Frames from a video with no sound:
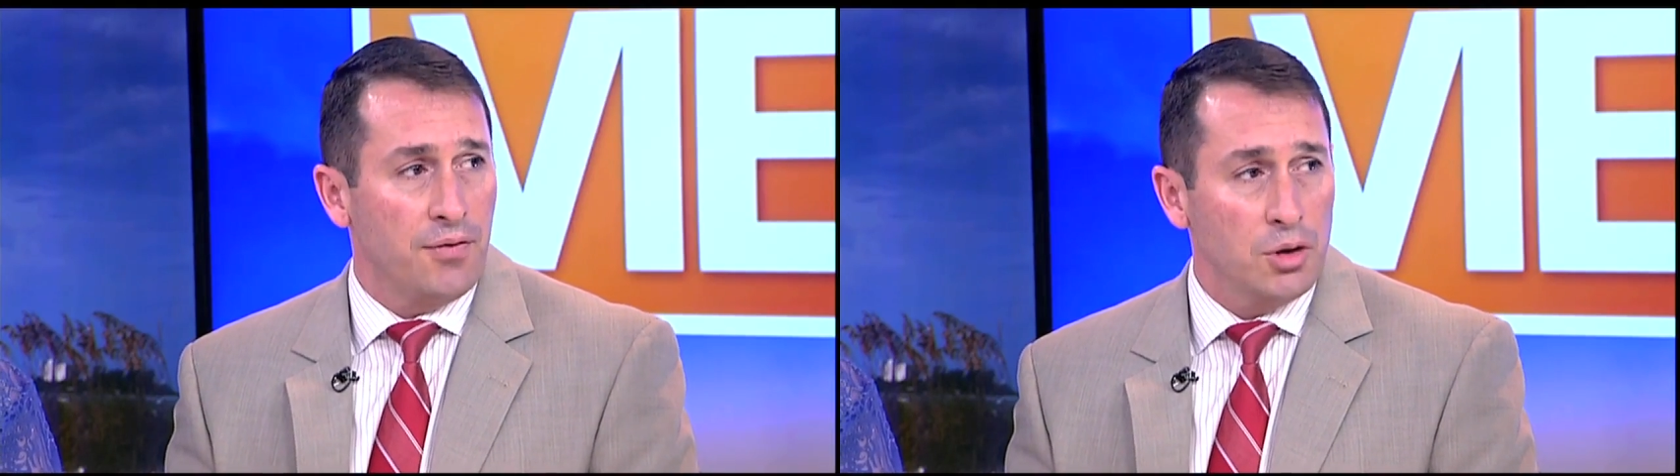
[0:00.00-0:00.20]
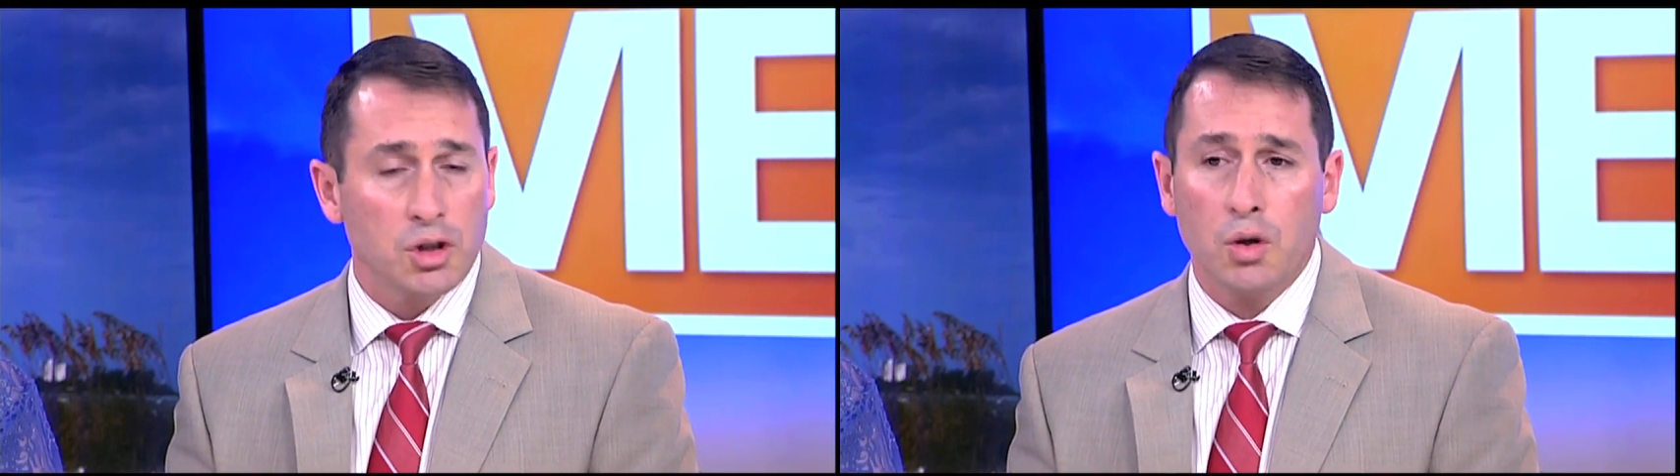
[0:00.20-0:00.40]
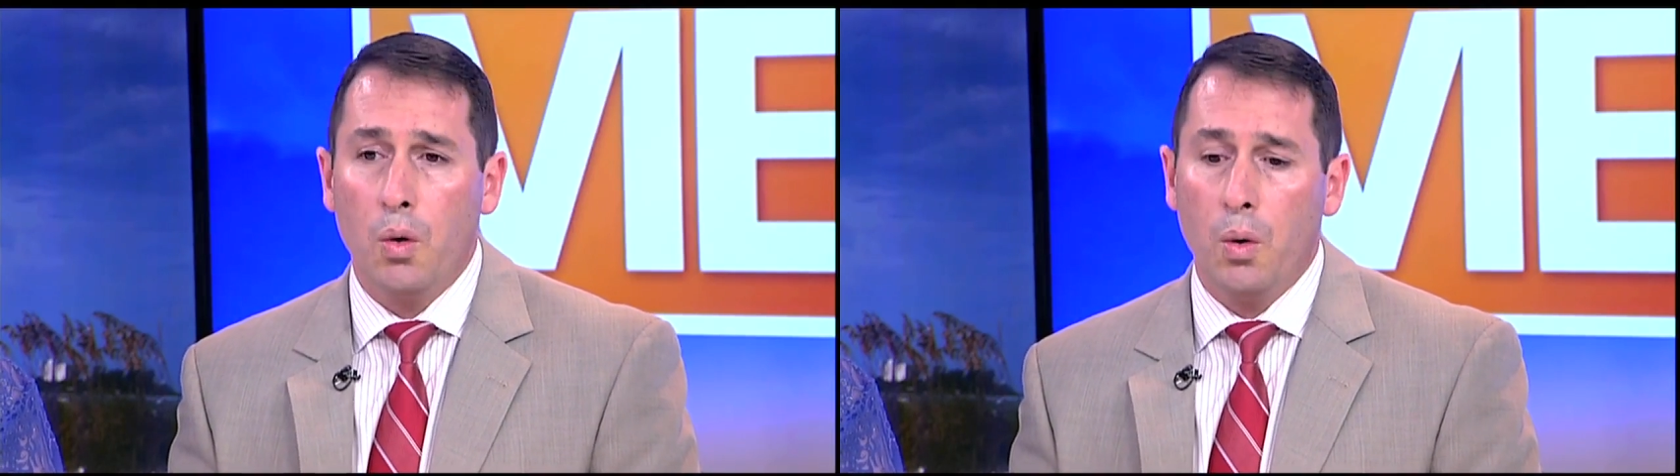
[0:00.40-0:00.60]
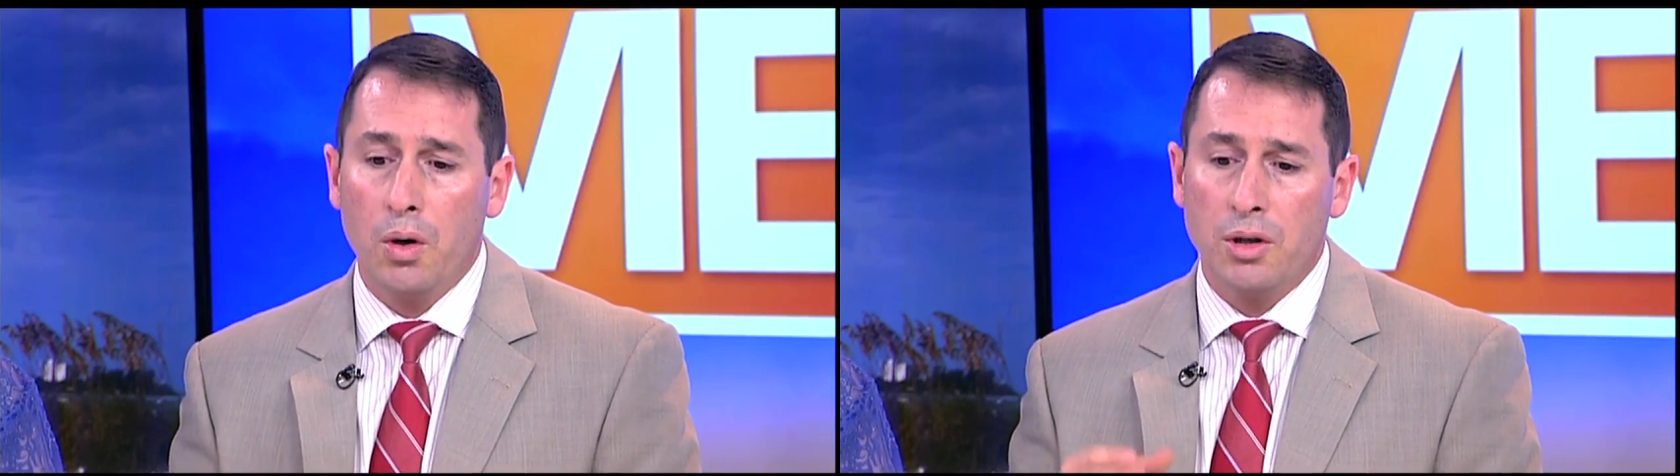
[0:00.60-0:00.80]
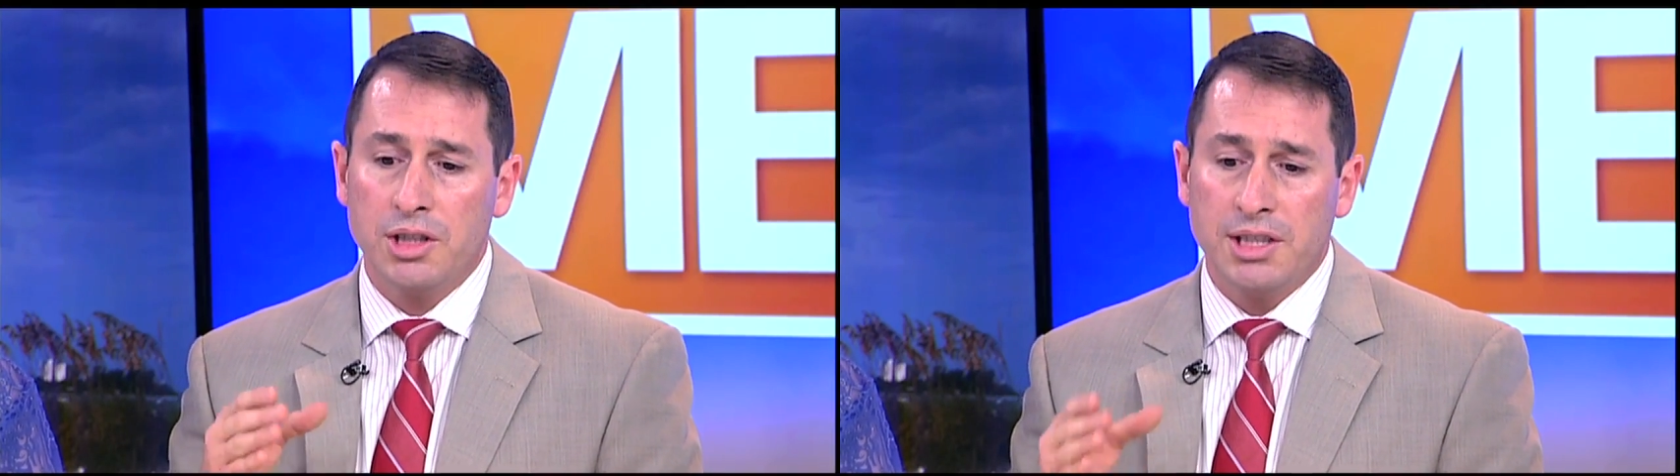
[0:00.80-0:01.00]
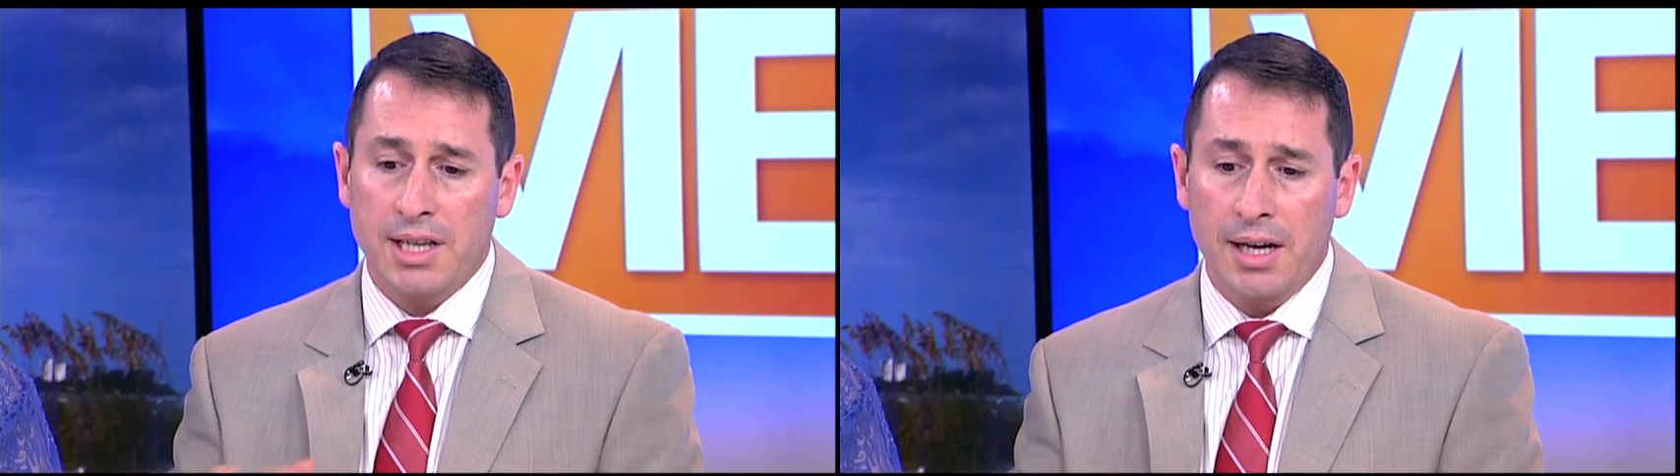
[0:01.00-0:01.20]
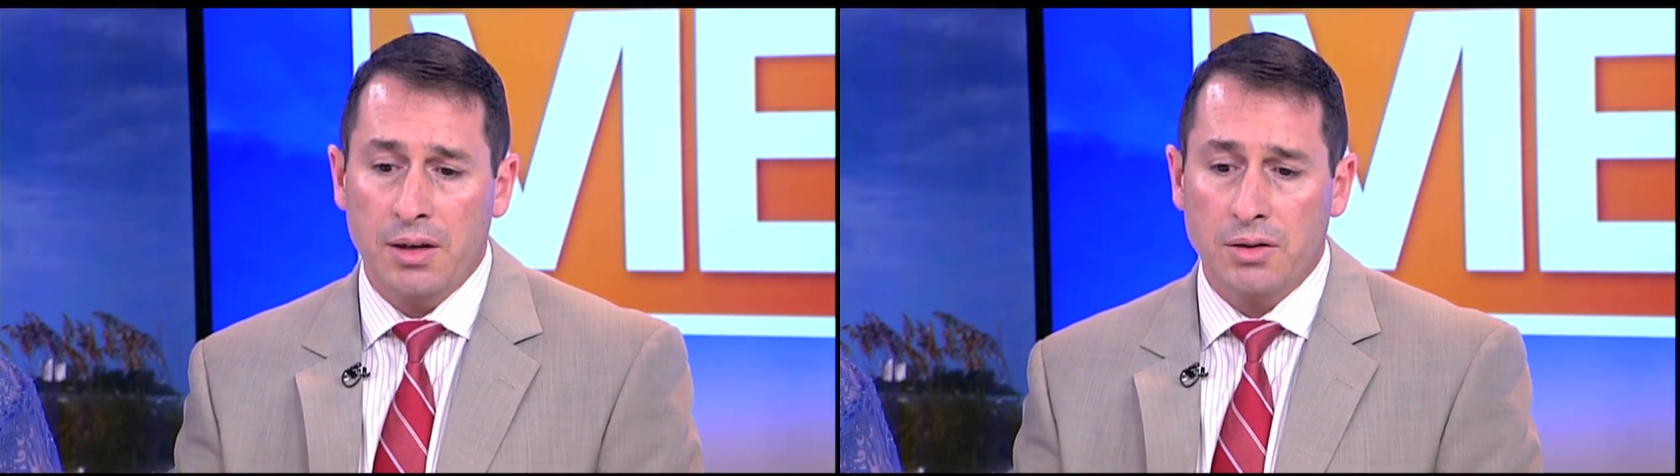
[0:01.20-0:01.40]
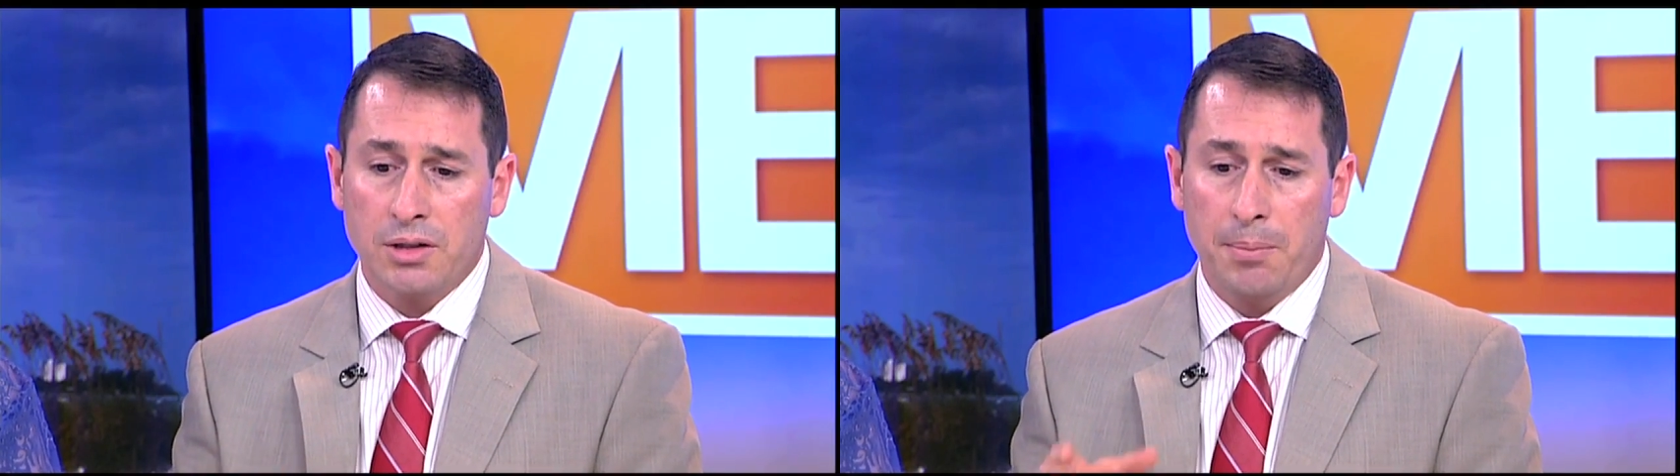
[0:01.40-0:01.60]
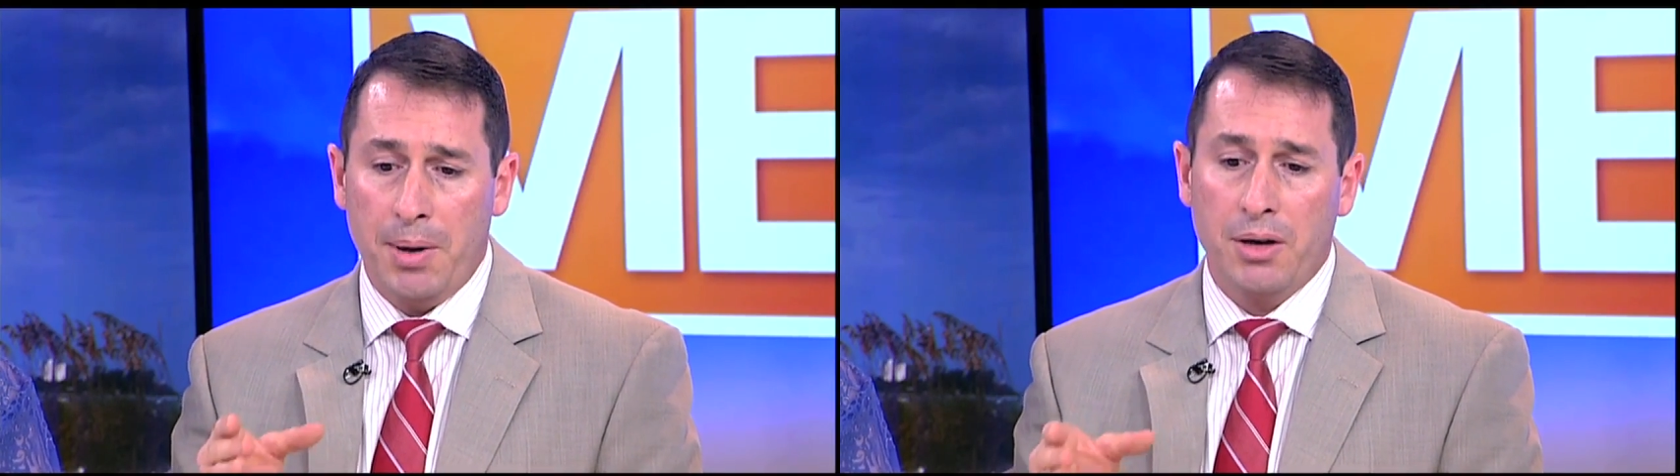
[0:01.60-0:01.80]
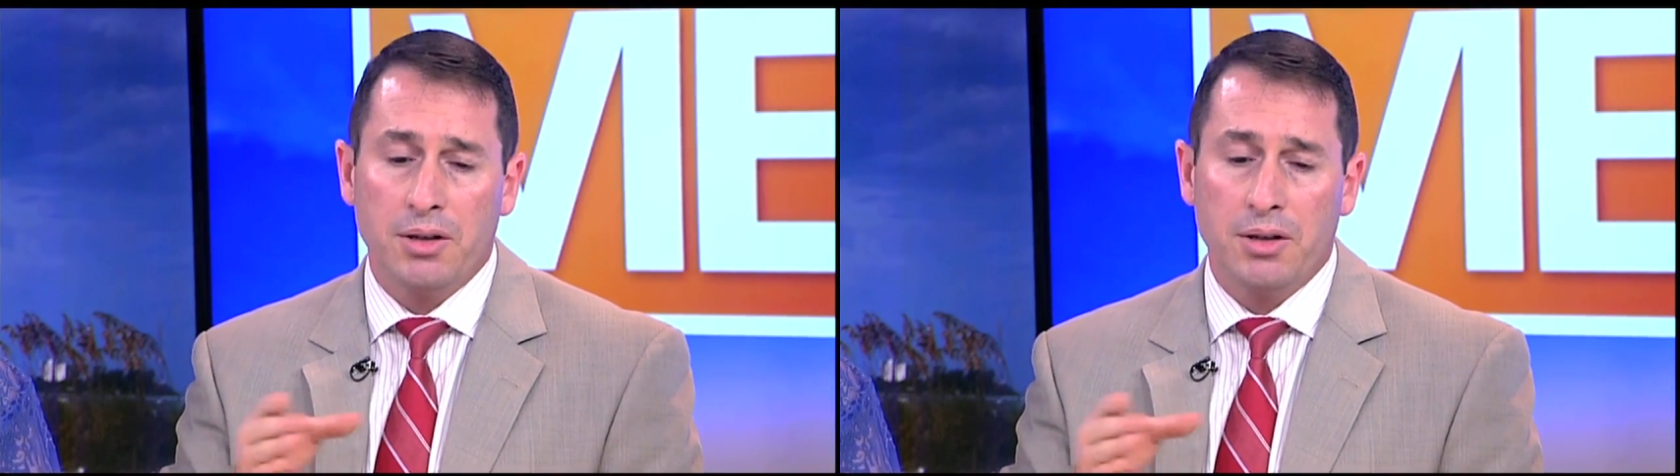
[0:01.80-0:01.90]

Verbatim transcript: first quarter sales compared